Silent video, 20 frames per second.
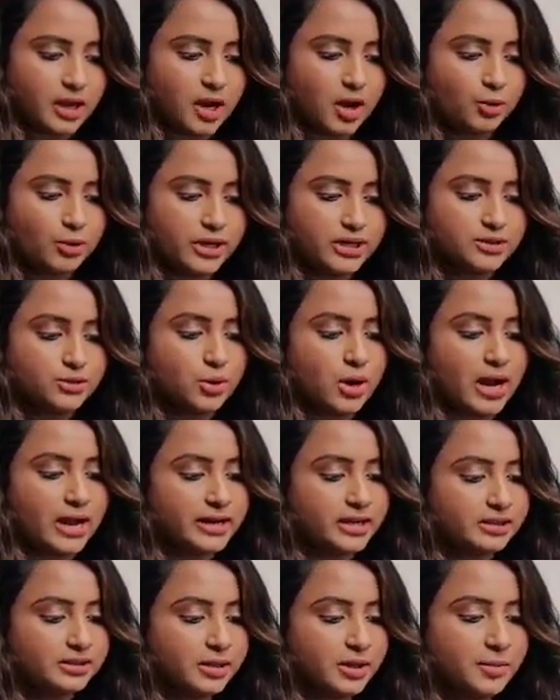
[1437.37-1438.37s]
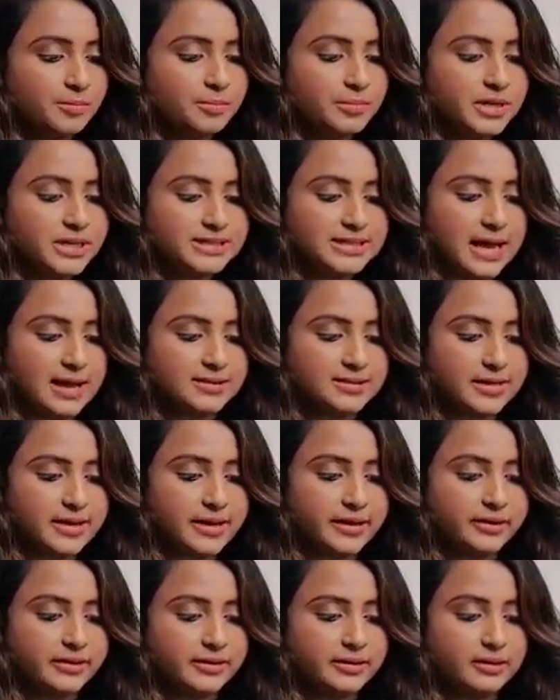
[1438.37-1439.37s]
Okay, so Arindam is
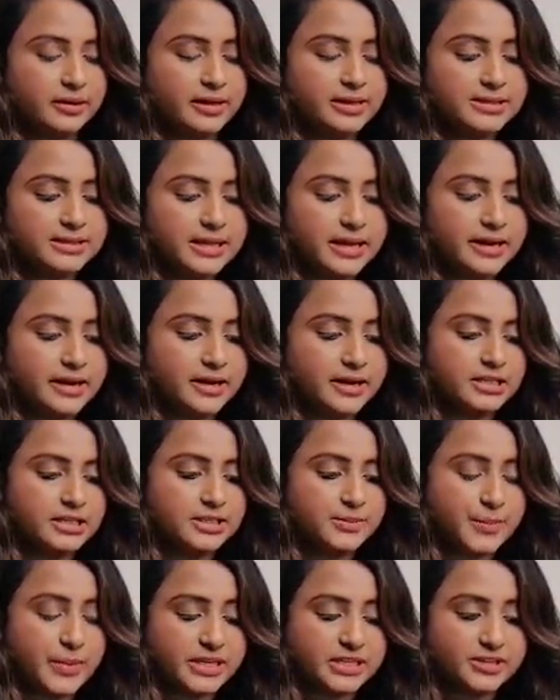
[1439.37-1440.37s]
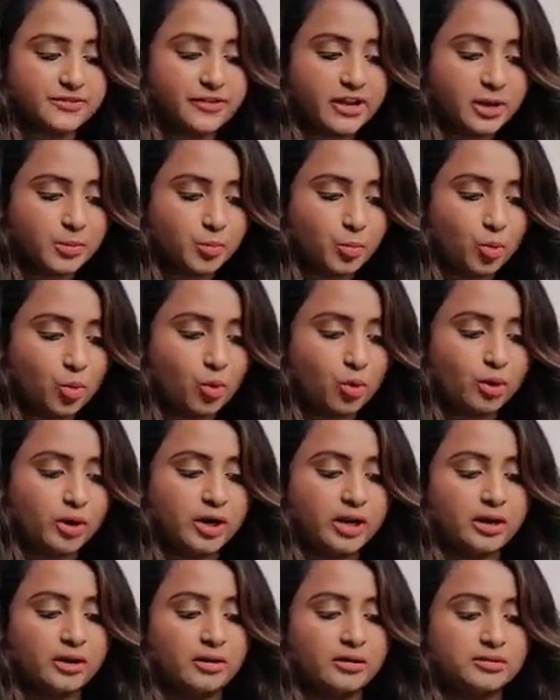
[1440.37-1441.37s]
asking, is there specific
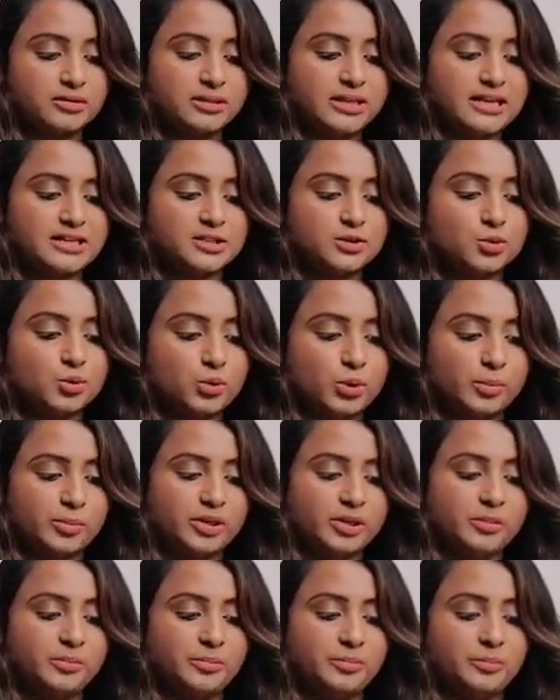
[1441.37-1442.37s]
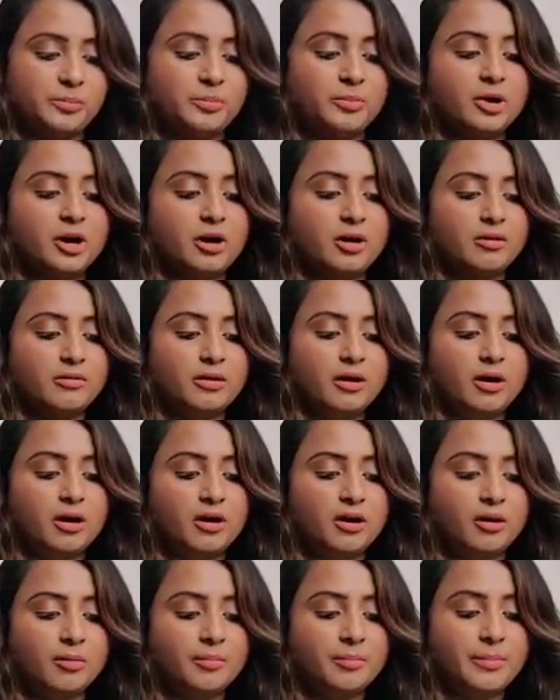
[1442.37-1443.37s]
mode that's suitable
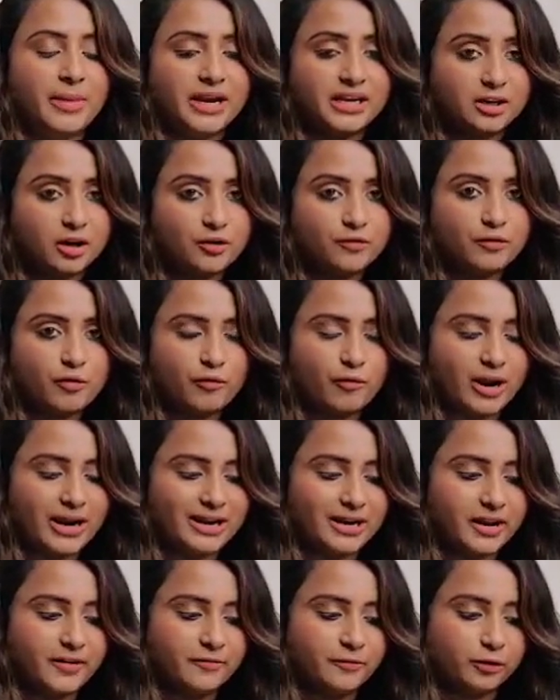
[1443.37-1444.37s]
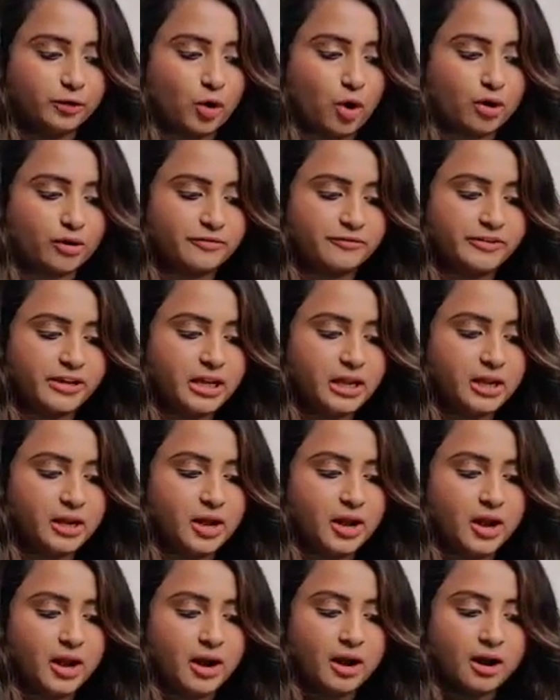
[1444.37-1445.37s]
better for wildlife photography?
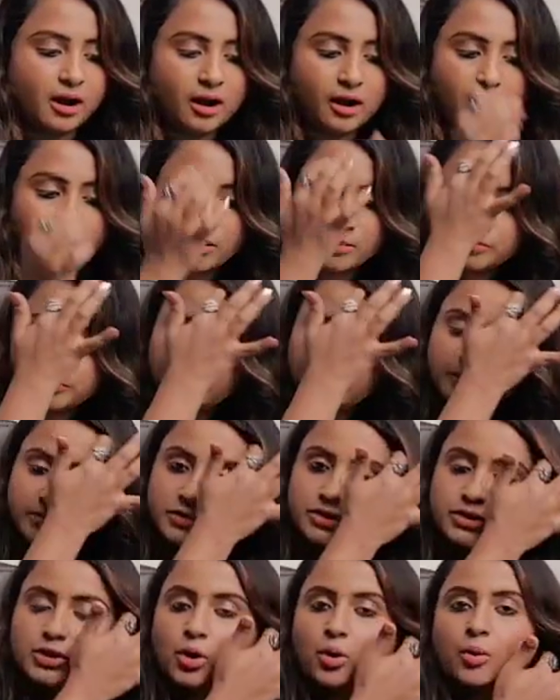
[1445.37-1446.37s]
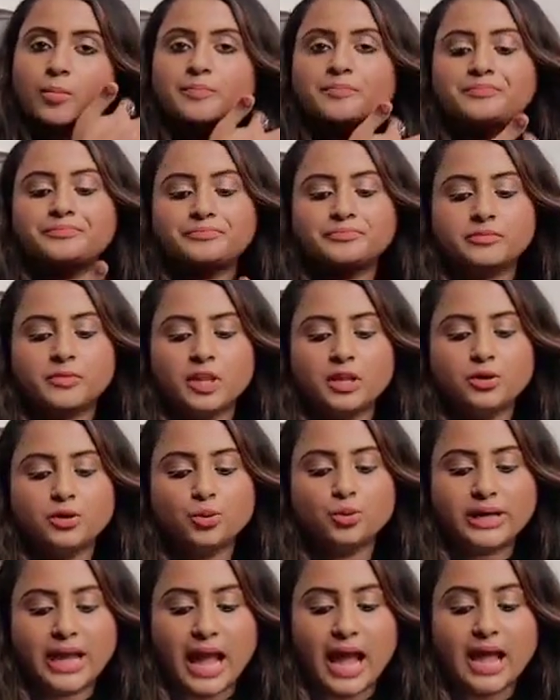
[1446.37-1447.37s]
So
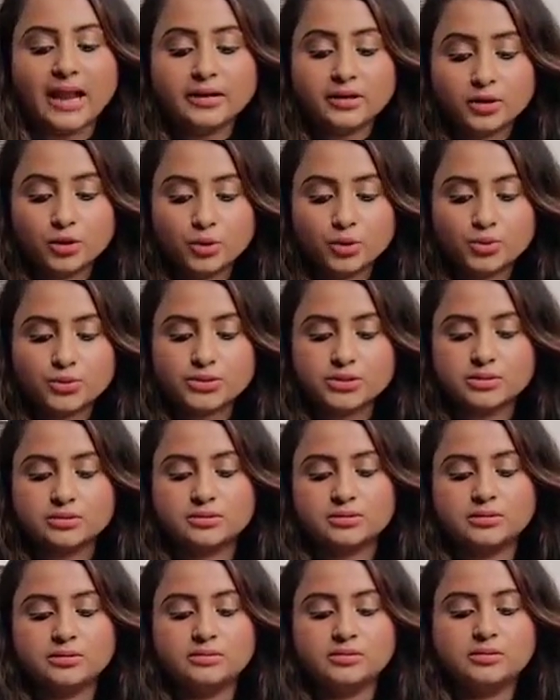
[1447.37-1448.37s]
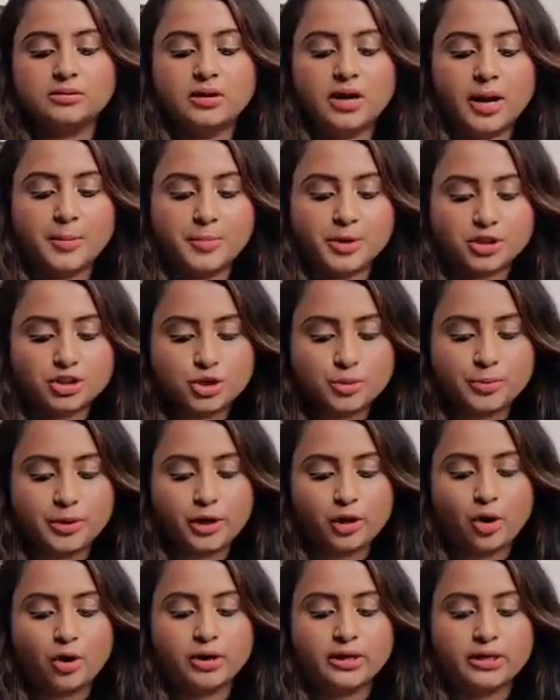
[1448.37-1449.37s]
you can use the aperture
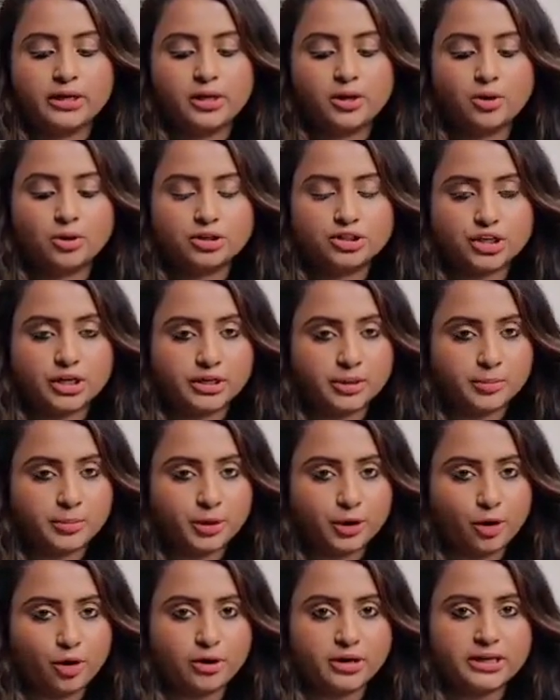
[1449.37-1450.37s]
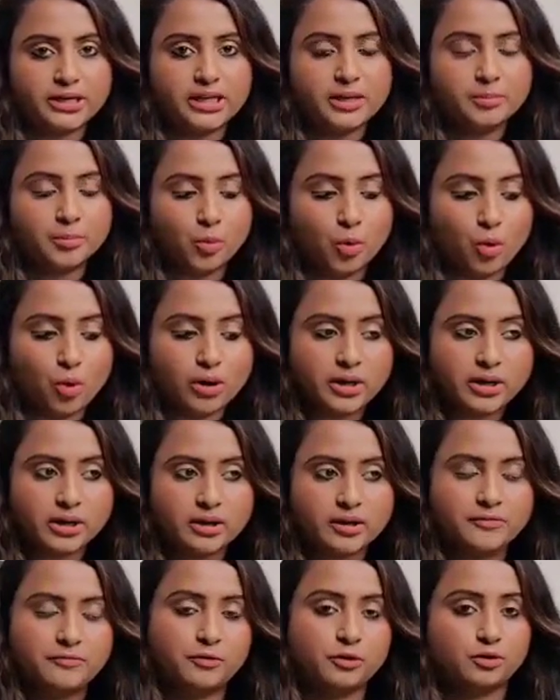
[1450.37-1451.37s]
priority or shutter priority mode
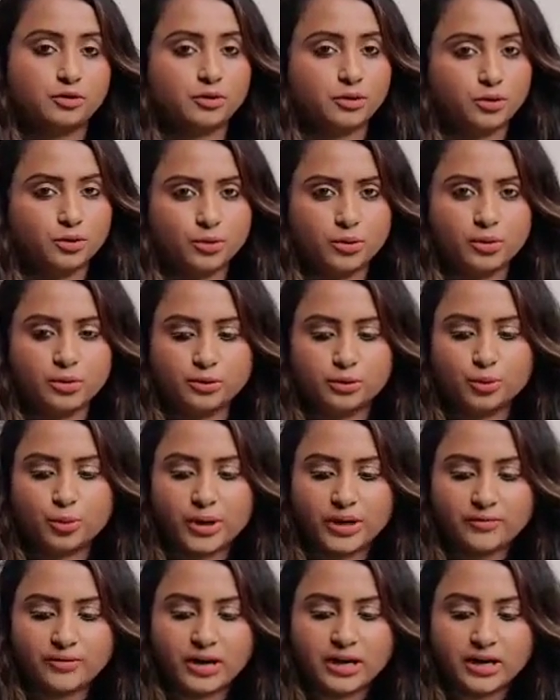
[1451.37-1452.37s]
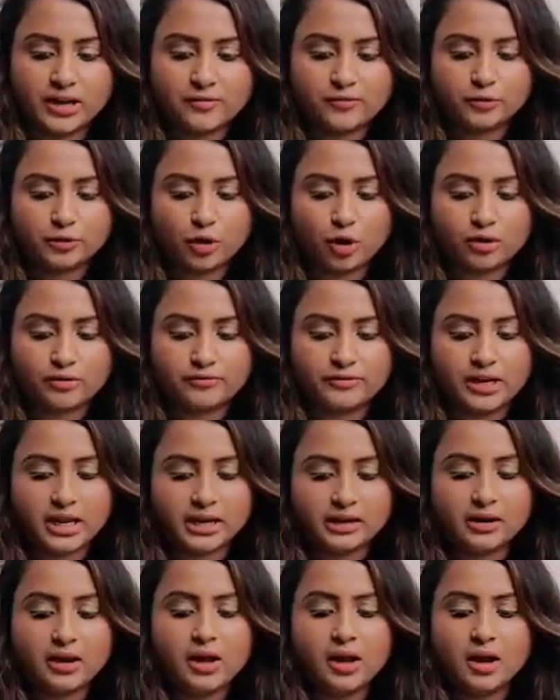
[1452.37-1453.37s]
if you're doing wildlife photography,
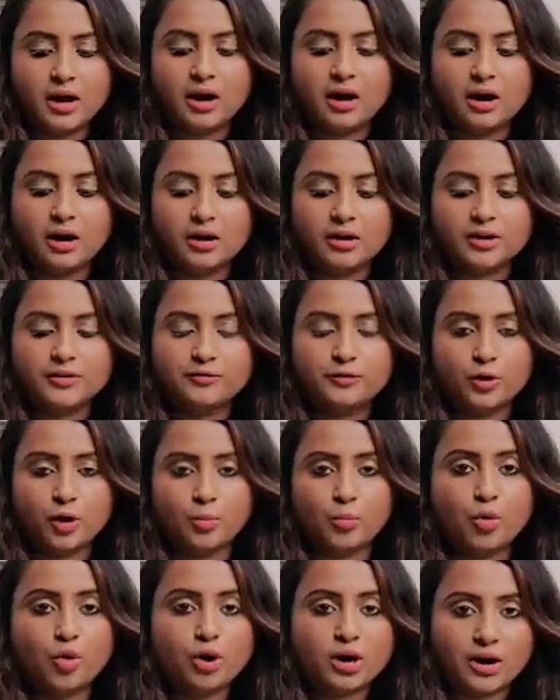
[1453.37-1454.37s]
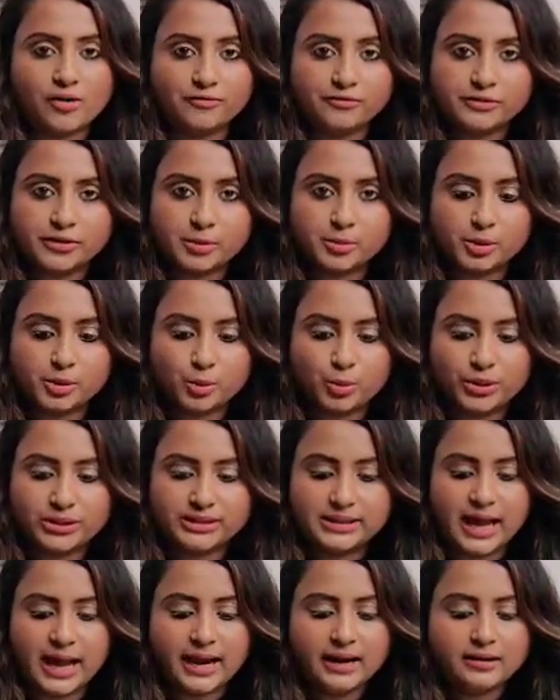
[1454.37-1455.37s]
and if you're more comfortable
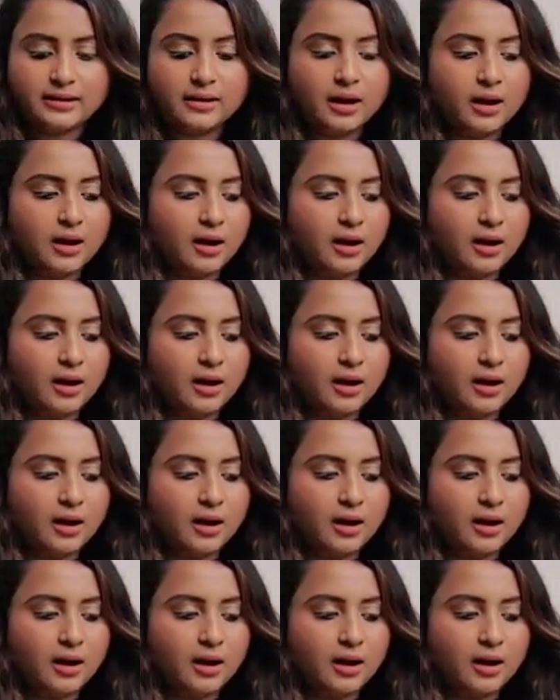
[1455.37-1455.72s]
with that.